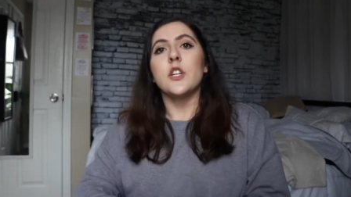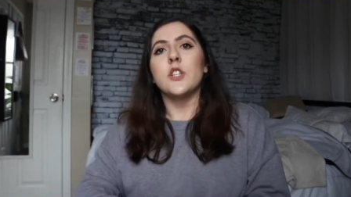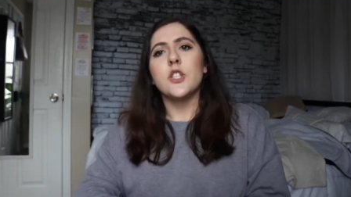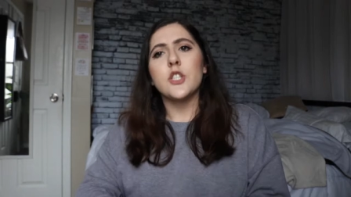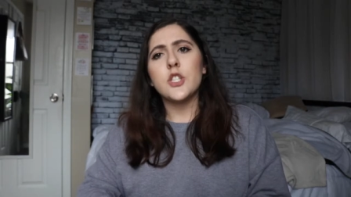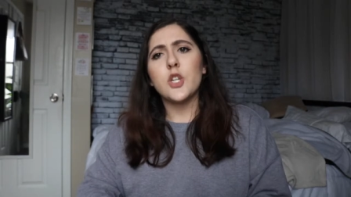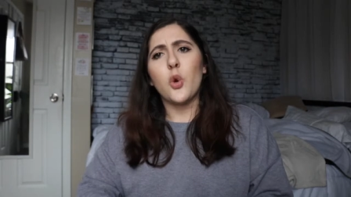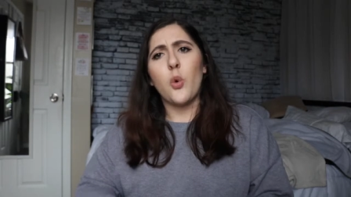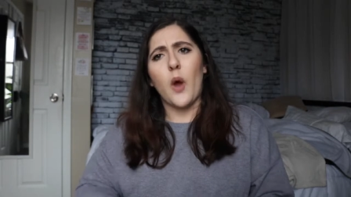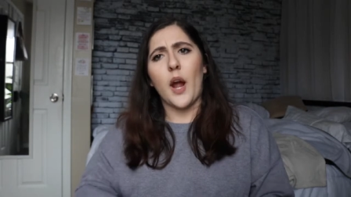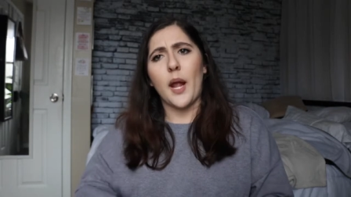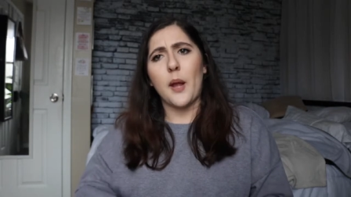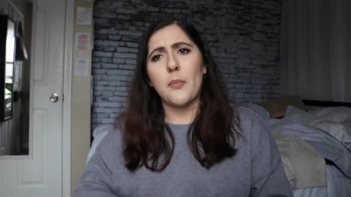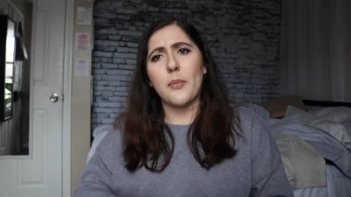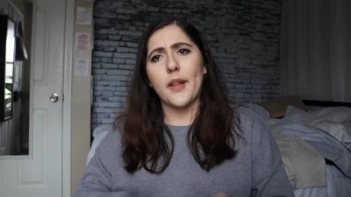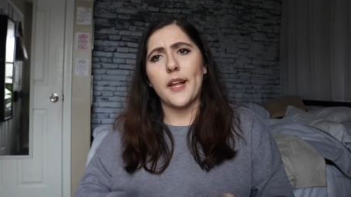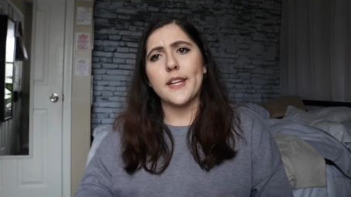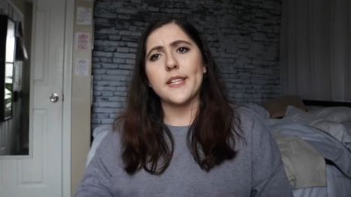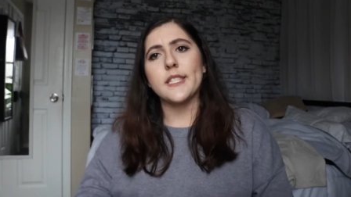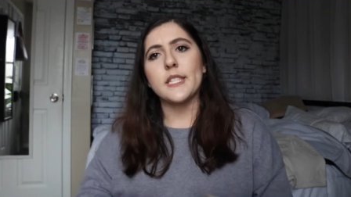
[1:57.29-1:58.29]
just a quiet
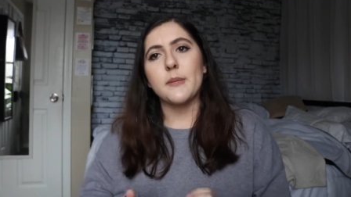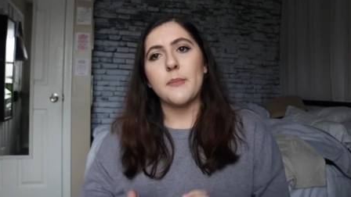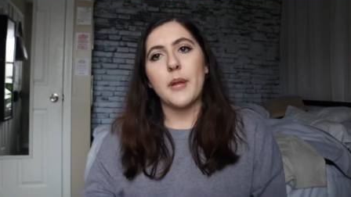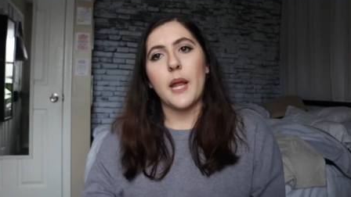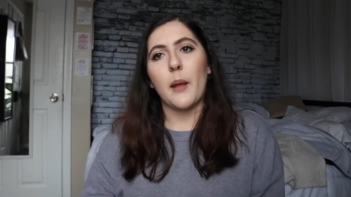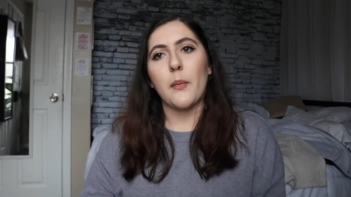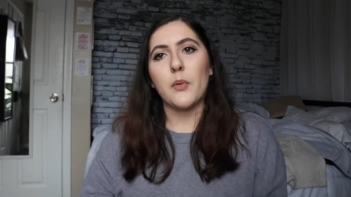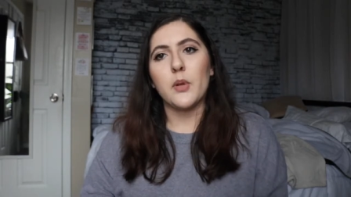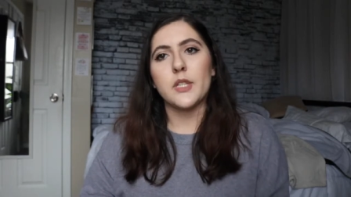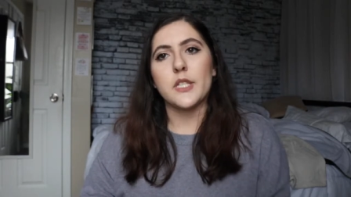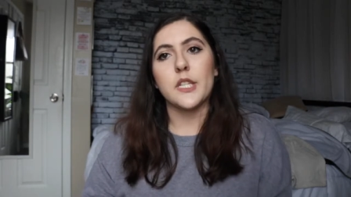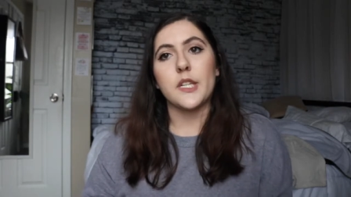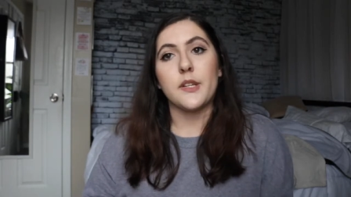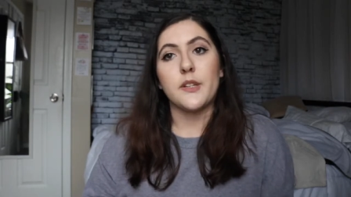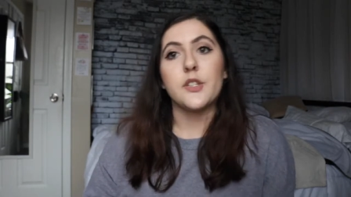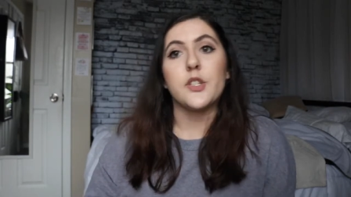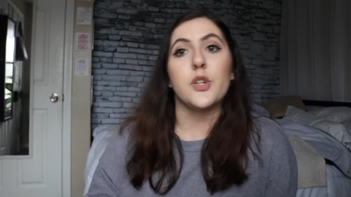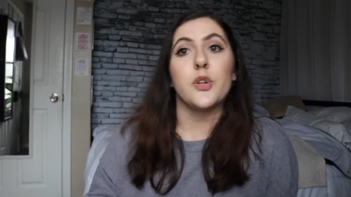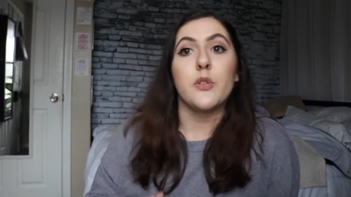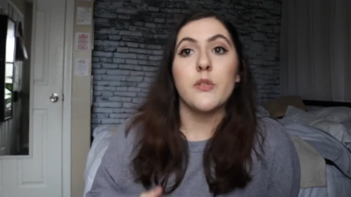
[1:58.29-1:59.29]
place to be able
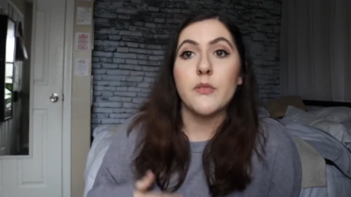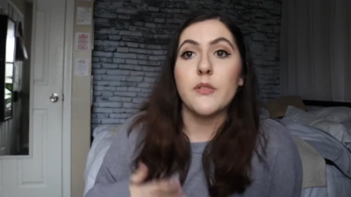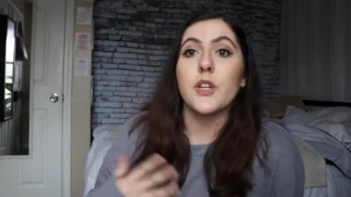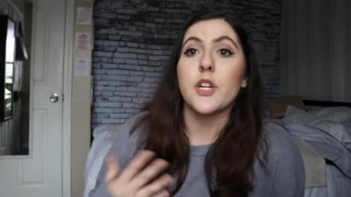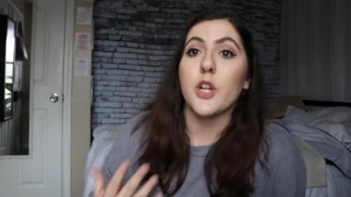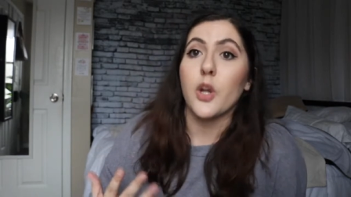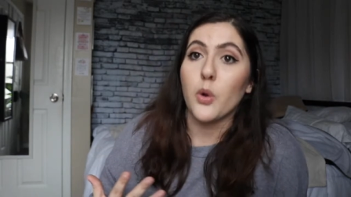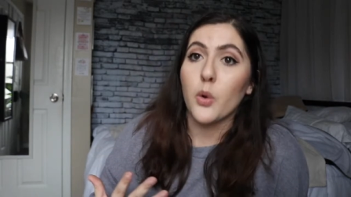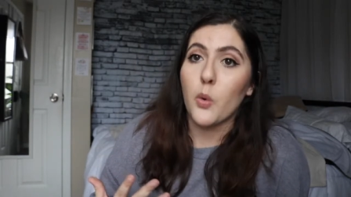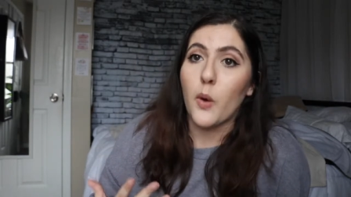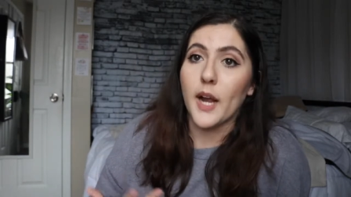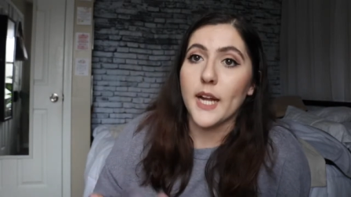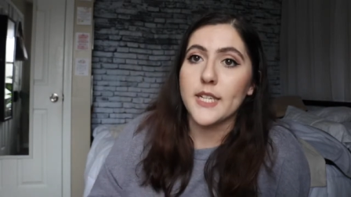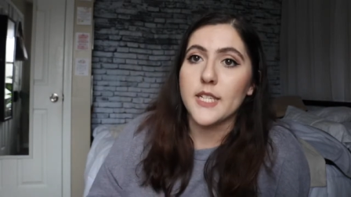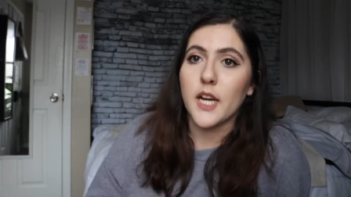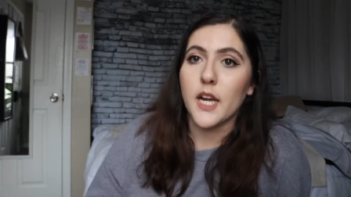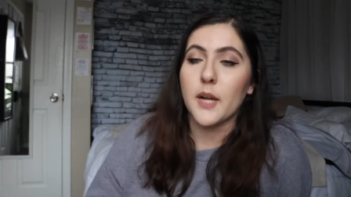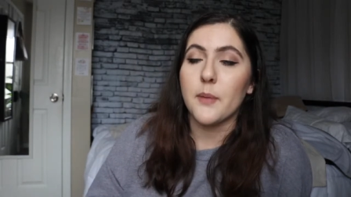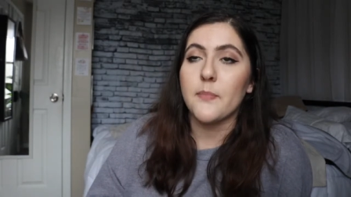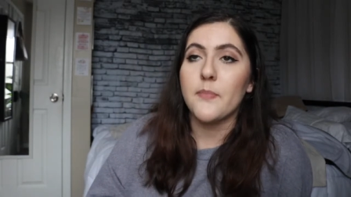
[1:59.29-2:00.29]
to do you know
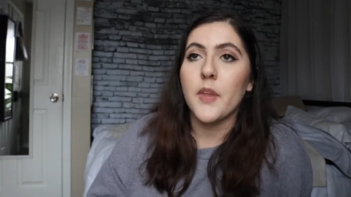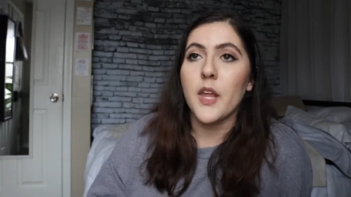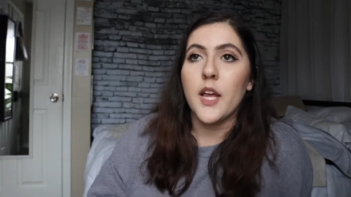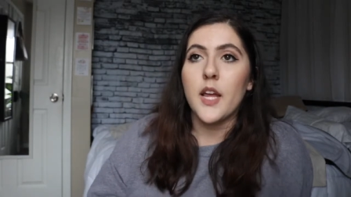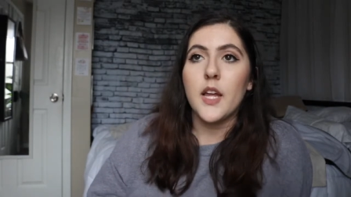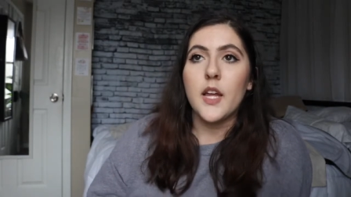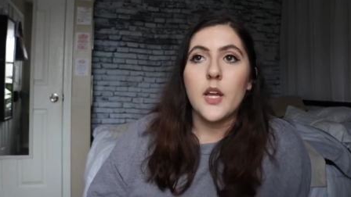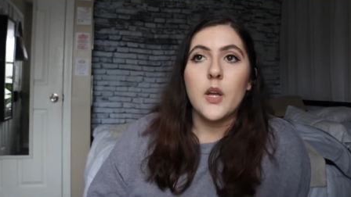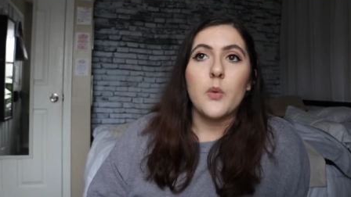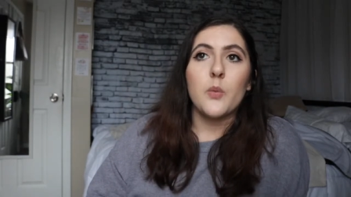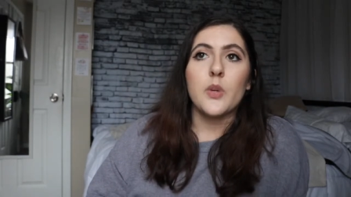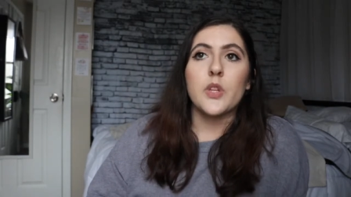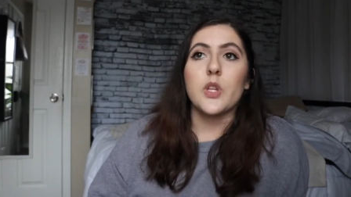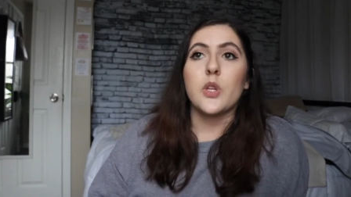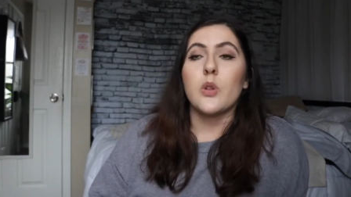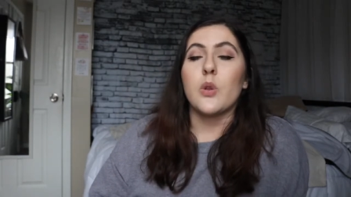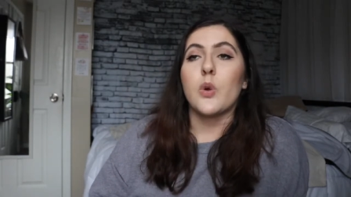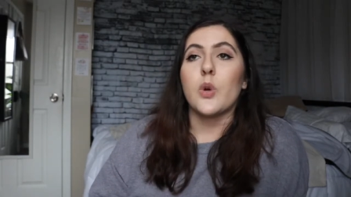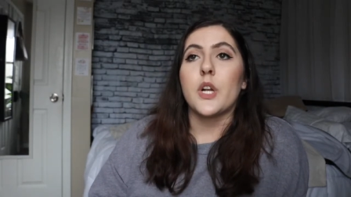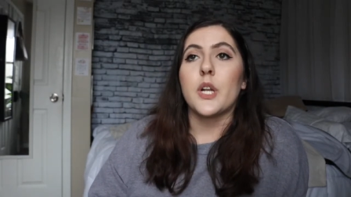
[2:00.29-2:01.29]
quiet time with
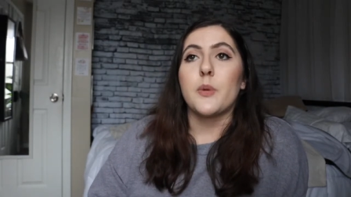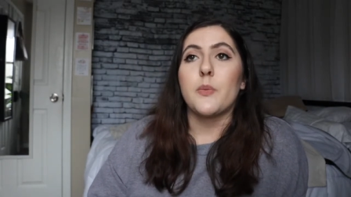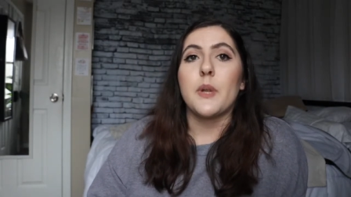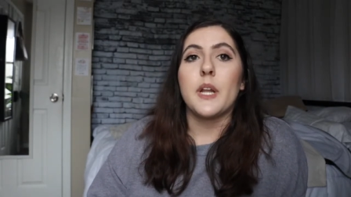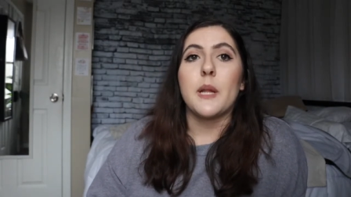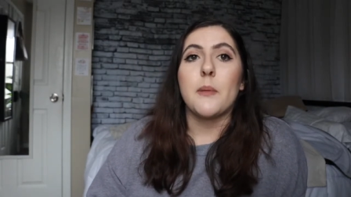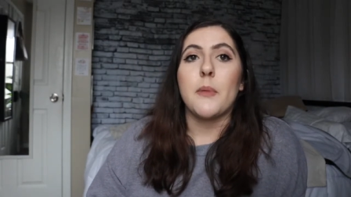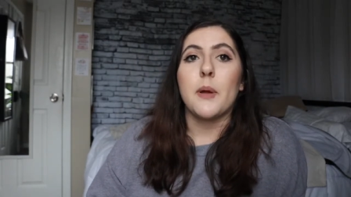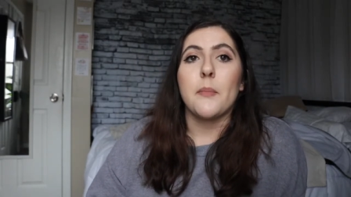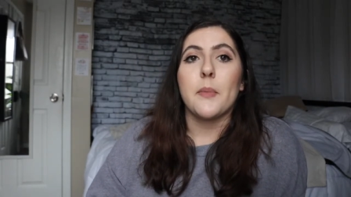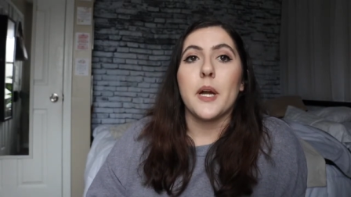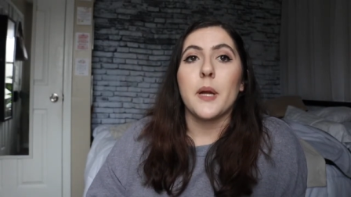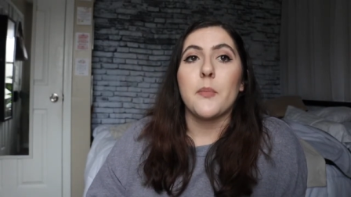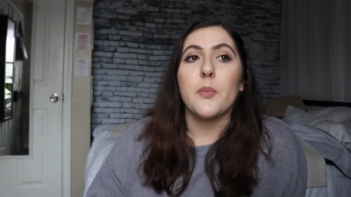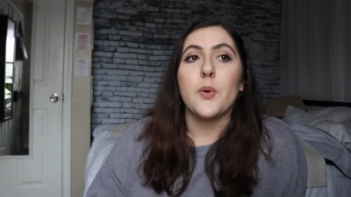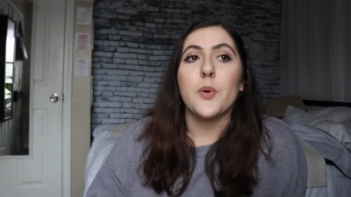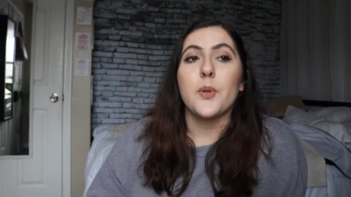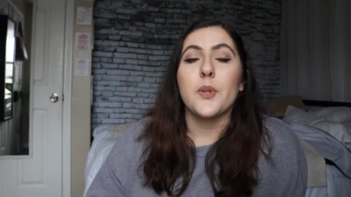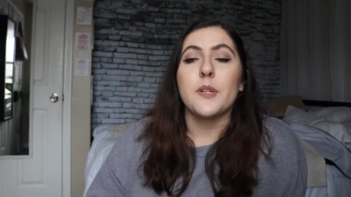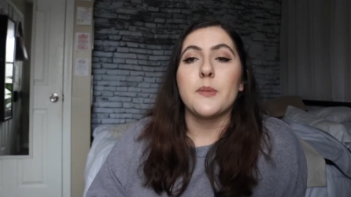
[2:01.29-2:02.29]
the Lord and reading my
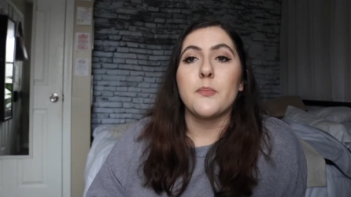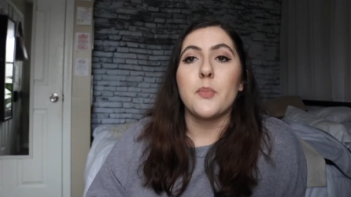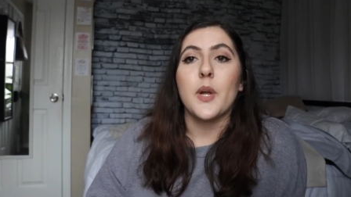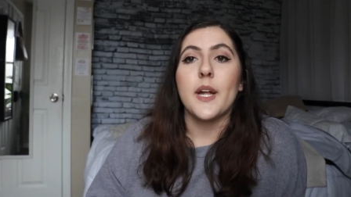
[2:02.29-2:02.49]
Bible and